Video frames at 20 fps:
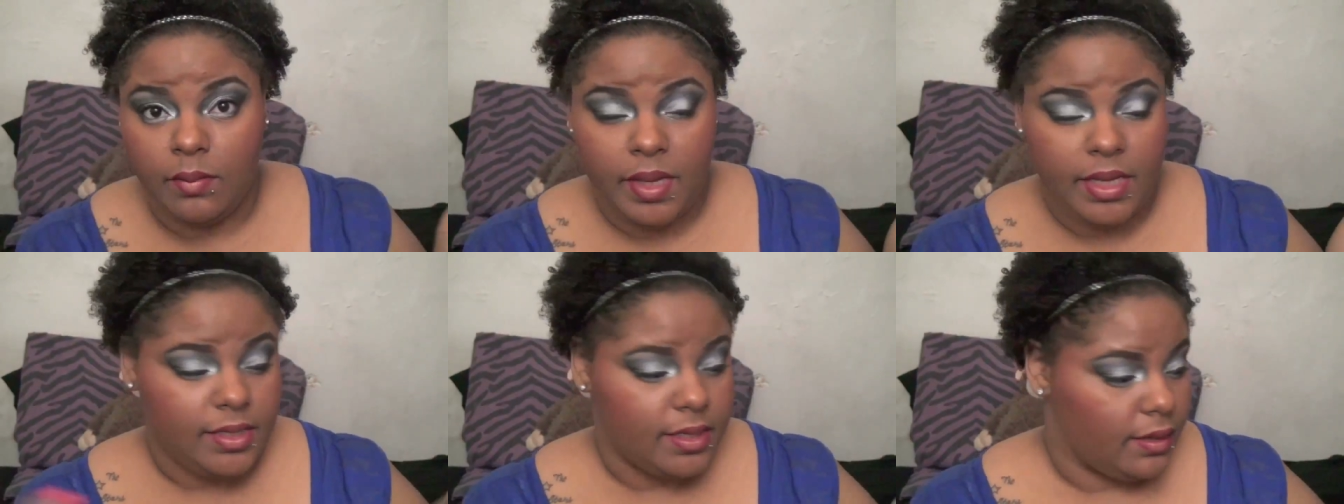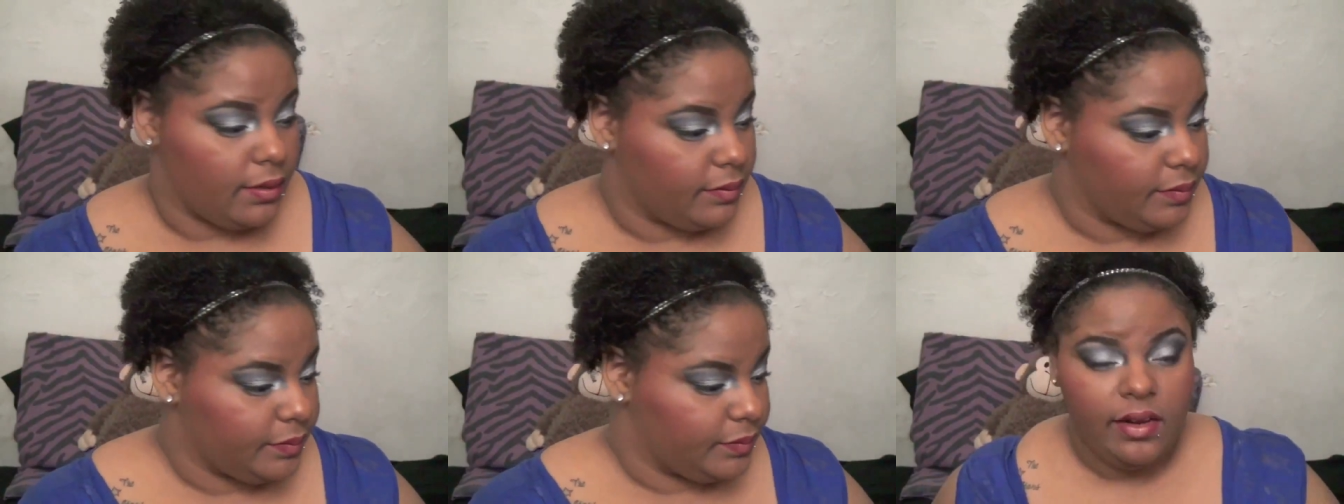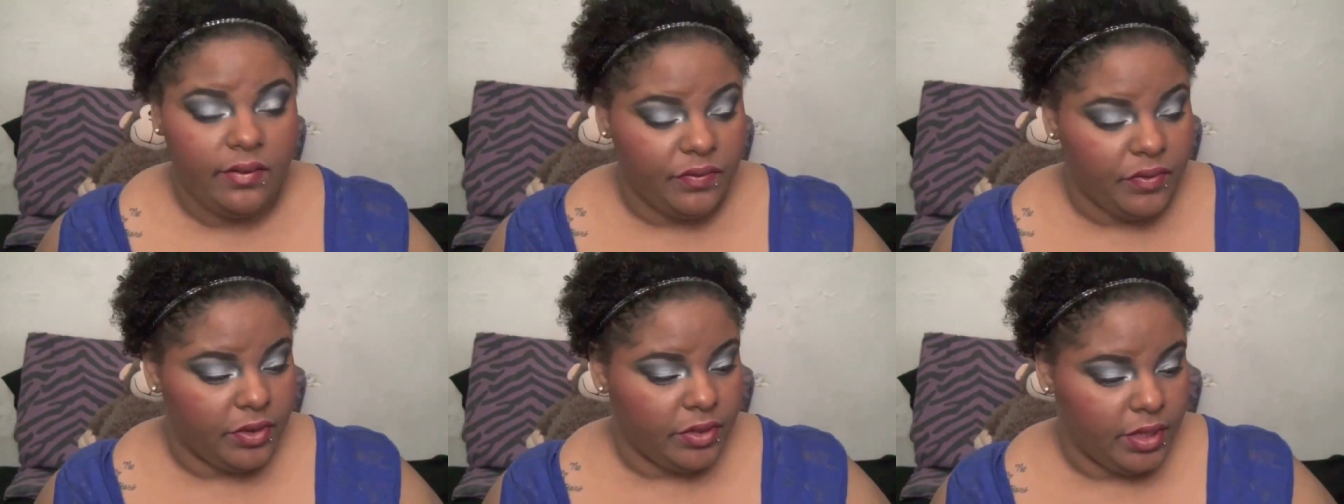Amazing.
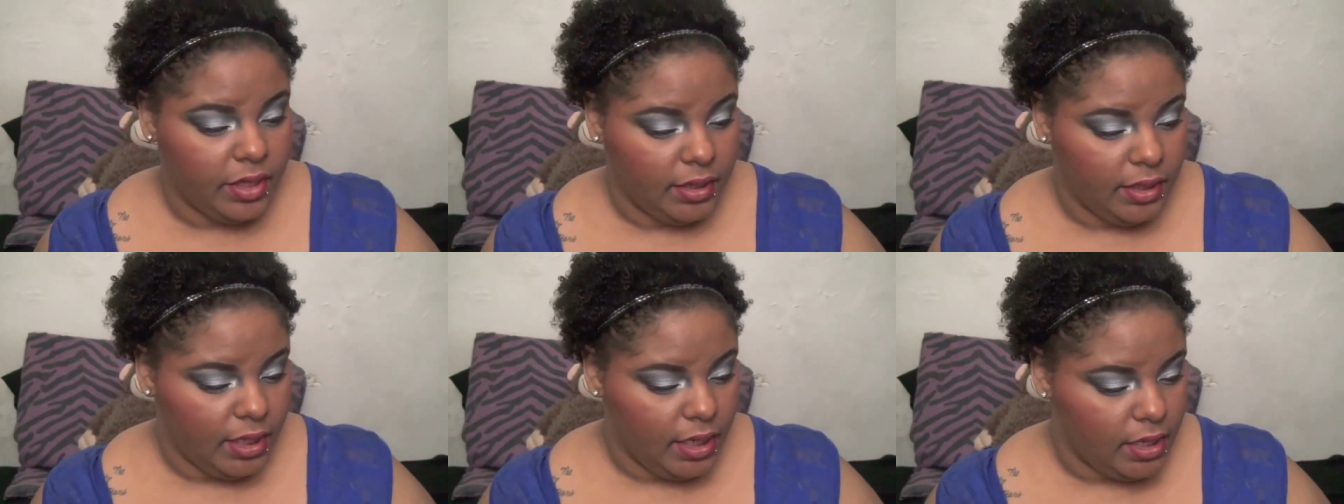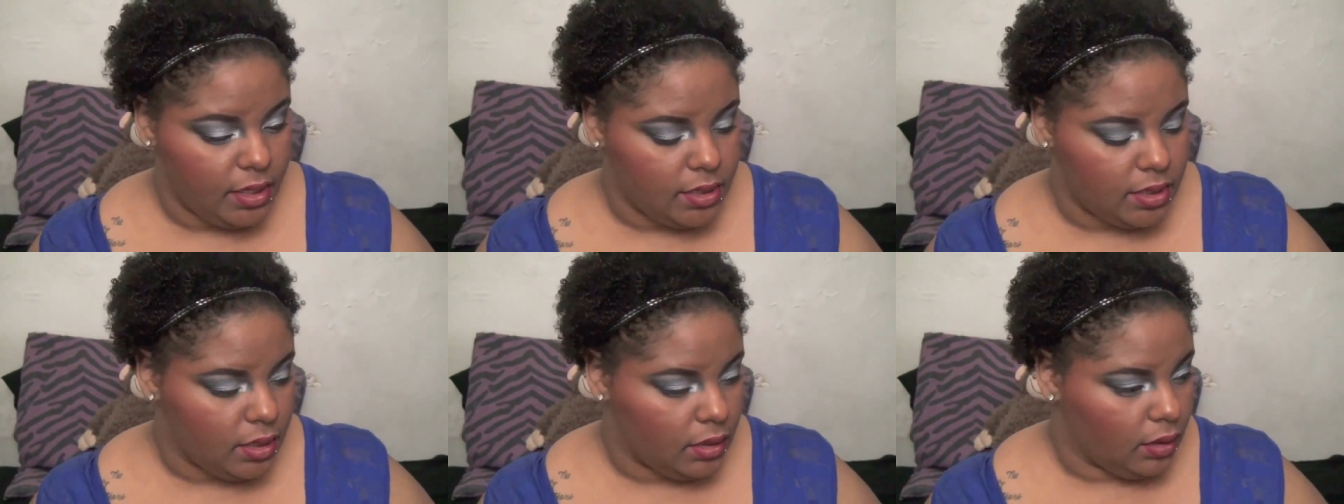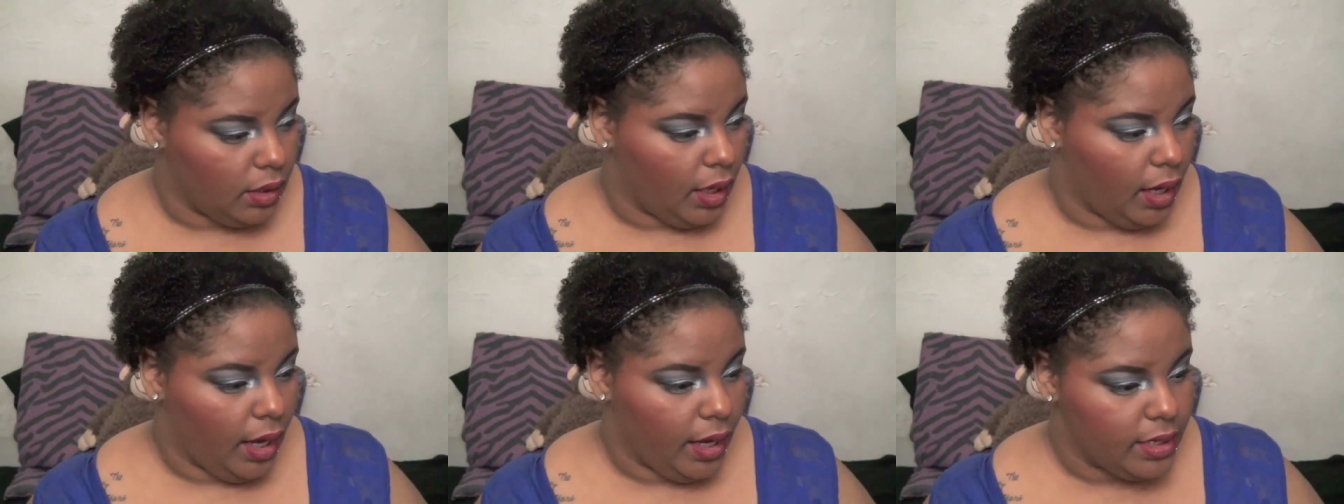And for the latest and
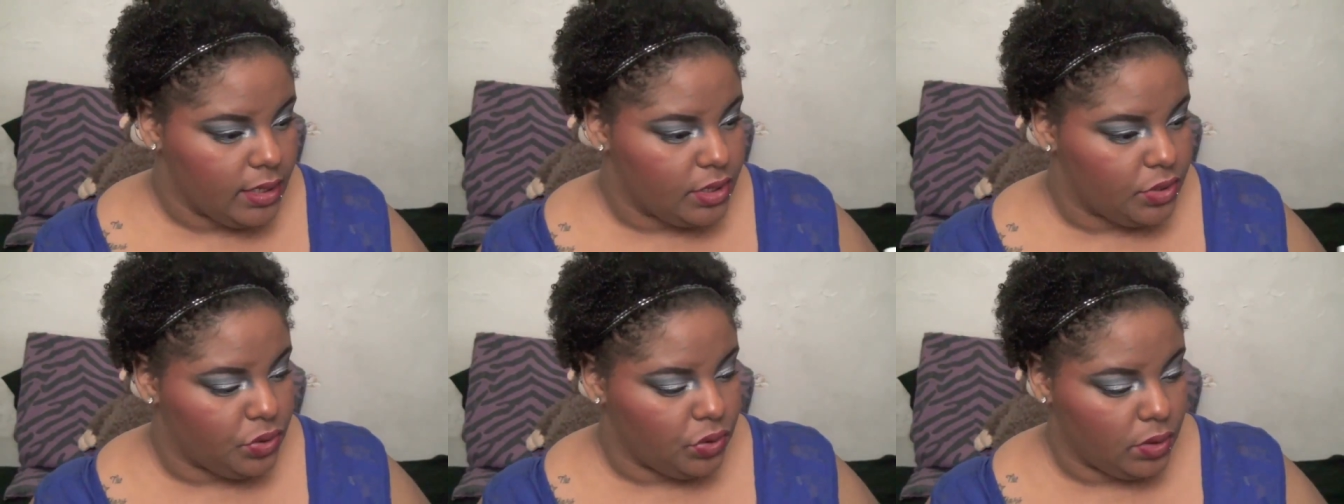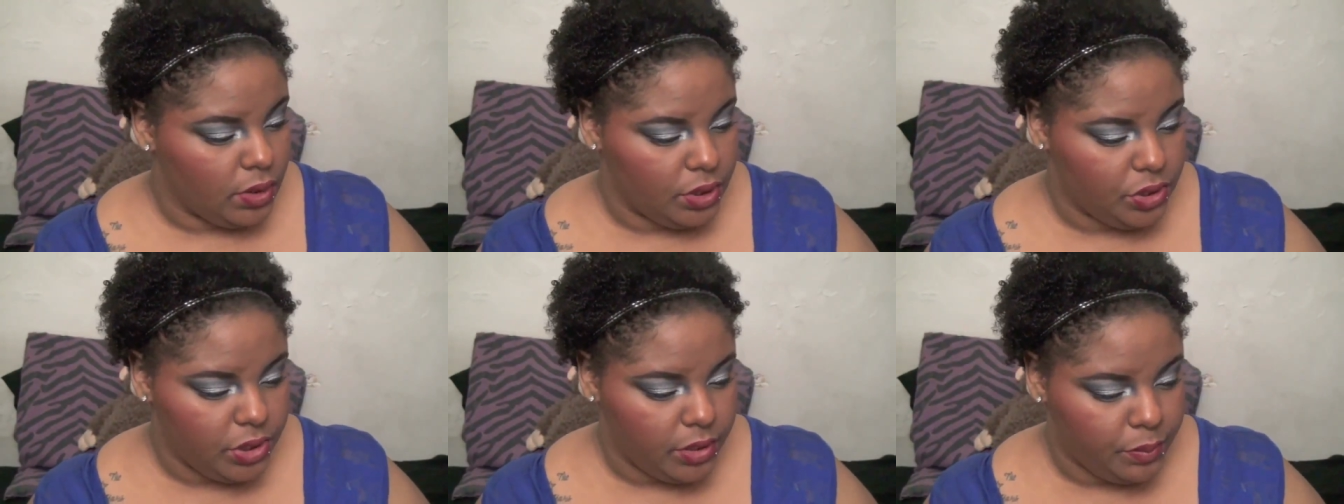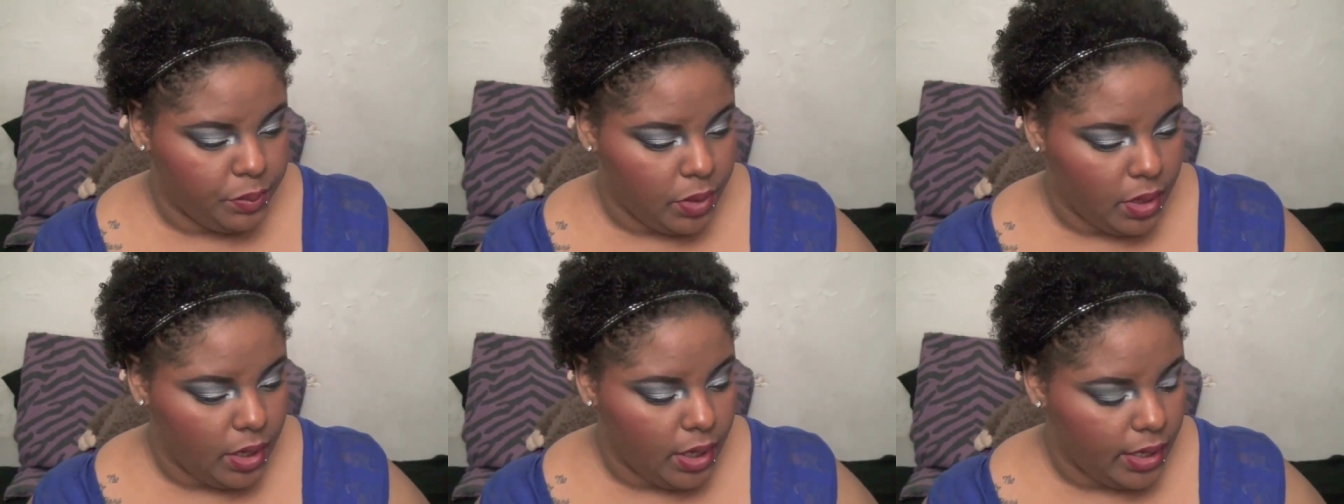last Julie G
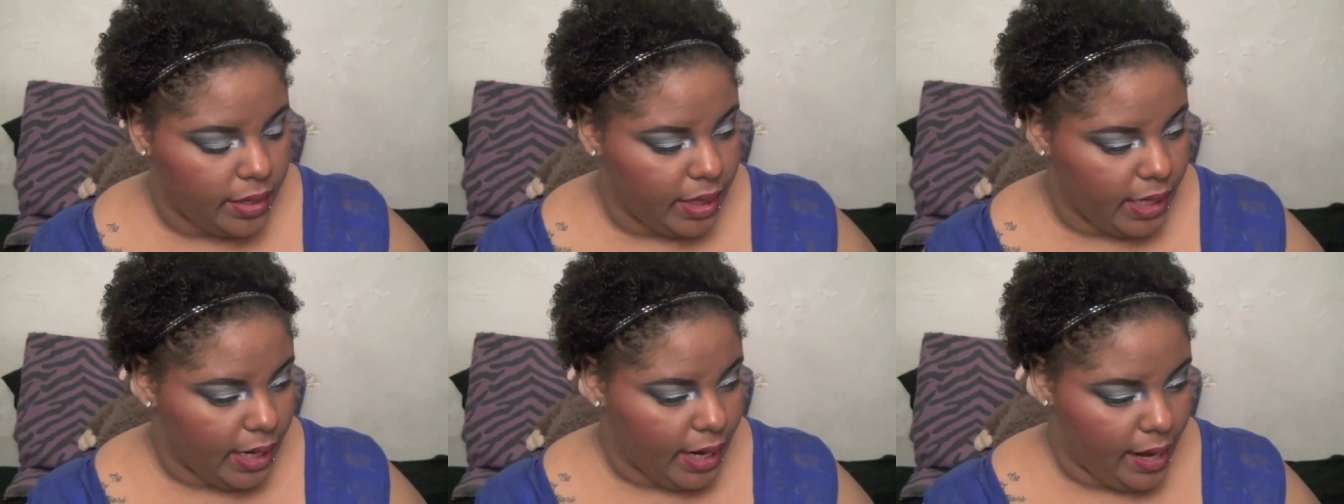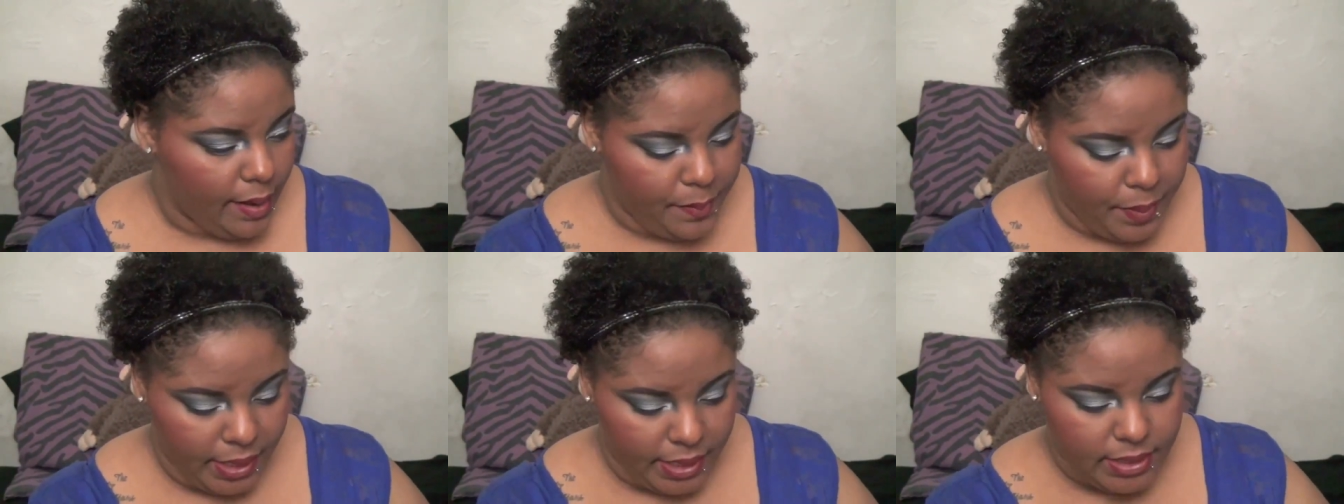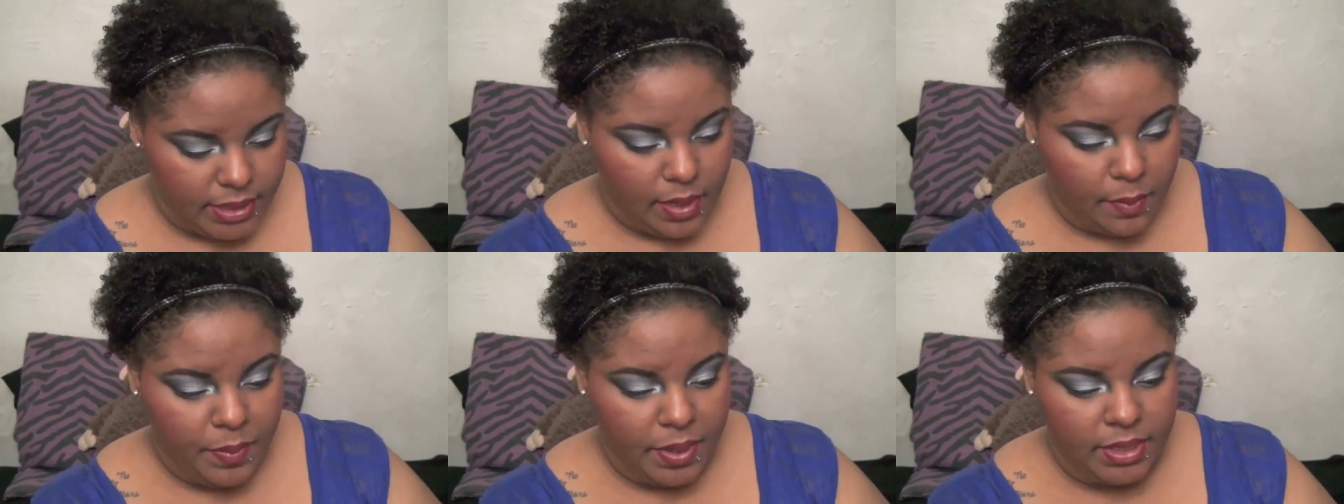product that I
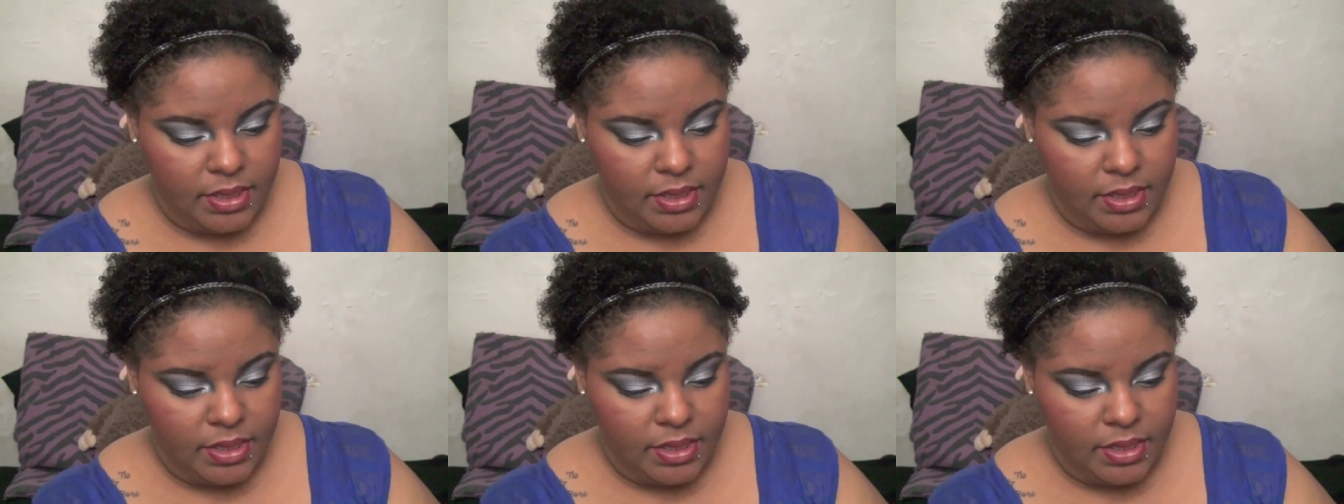picked up,